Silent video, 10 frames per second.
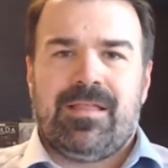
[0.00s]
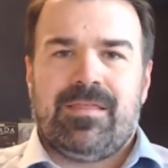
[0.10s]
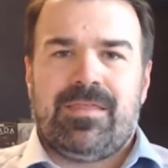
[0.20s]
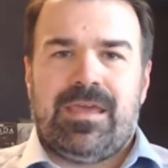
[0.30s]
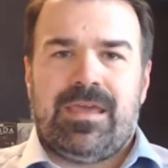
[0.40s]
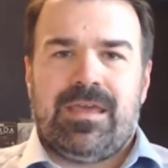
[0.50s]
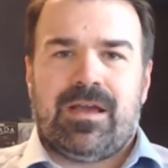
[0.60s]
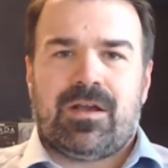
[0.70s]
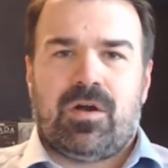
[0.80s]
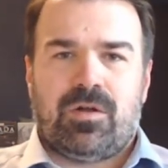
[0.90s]

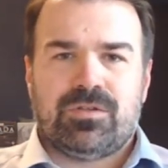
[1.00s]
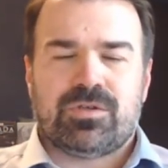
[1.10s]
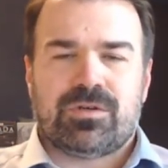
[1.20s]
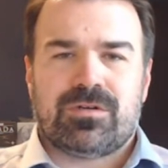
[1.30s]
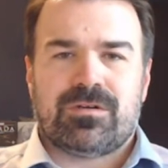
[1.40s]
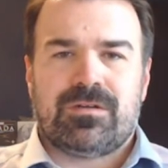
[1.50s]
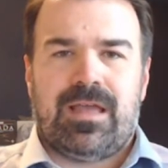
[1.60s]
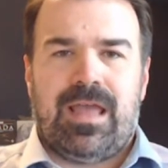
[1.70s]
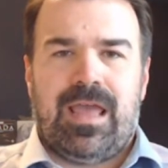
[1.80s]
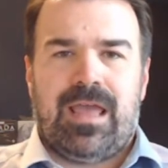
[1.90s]
the culture
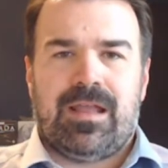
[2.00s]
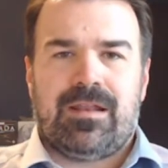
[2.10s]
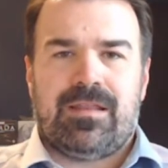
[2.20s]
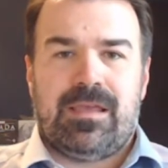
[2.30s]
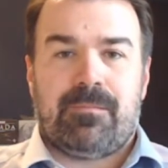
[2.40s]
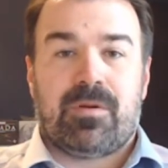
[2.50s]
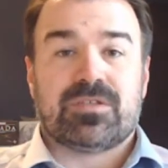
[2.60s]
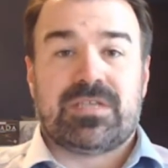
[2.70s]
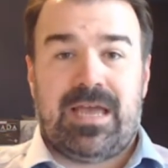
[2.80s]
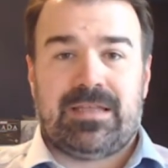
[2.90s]
and the
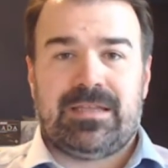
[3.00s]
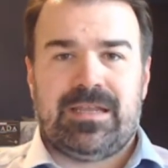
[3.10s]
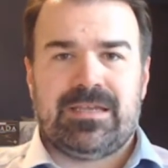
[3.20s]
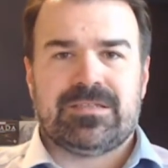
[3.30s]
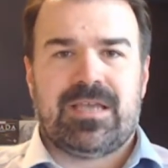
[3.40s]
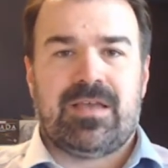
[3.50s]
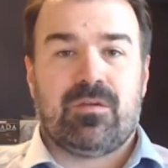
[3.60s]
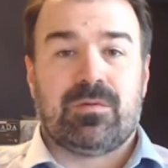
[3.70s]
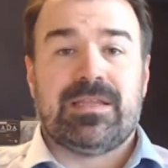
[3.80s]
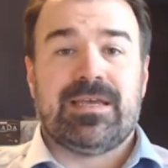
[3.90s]
personalities and the
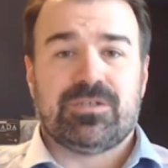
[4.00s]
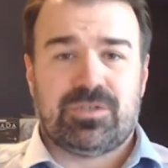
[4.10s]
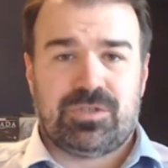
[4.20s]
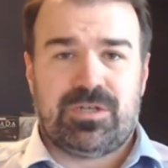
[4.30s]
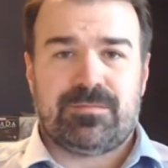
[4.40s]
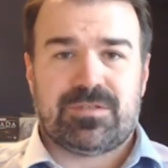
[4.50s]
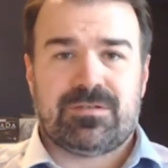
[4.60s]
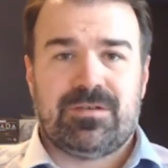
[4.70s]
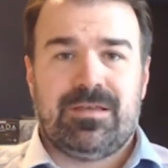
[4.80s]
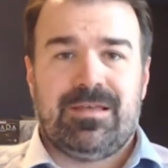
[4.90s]
relationships